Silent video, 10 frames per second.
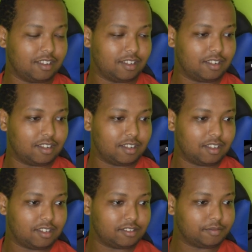
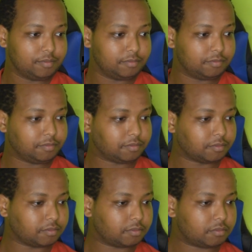
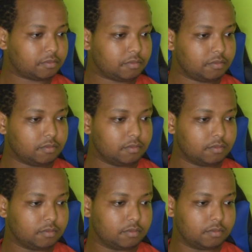
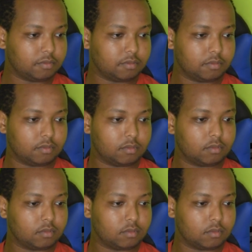
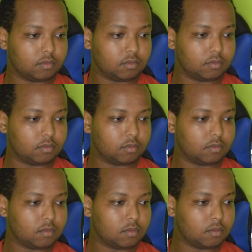
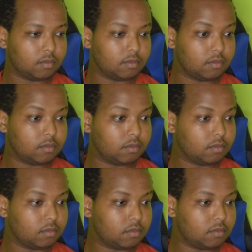
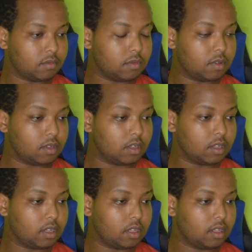
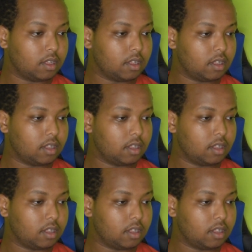[no speech]